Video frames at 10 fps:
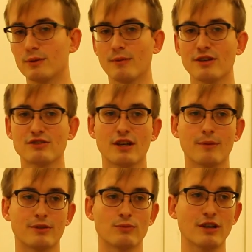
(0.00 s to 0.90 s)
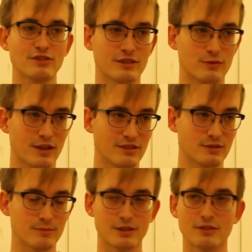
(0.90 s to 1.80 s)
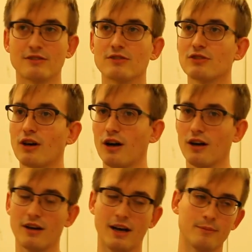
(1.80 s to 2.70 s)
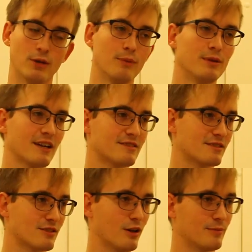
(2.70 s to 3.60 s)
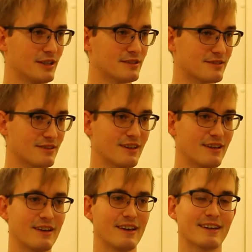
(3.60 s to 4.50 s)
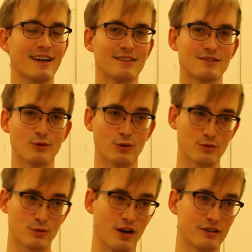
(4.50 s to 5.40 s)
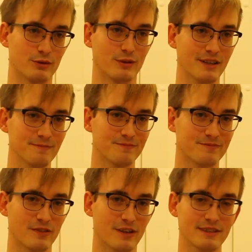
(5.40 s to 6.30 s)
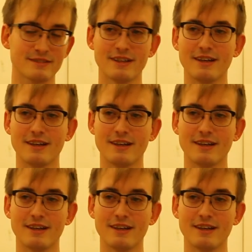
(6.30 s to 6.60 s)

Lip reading: we must stop the Russian aggression because the Tsar had mobilized his armies against Austria-Hungary, right?